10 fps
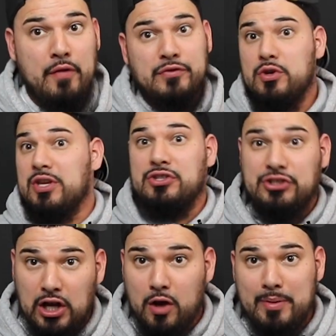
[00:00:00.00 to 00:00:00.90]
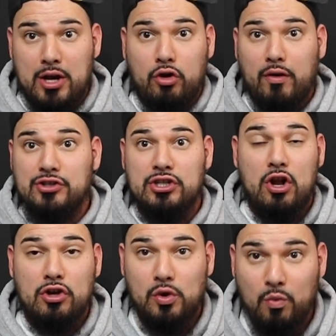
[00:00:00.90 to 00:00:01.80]
You can still be a Christian
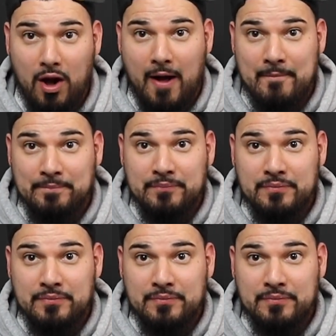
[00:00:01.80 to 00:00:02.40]
all you want,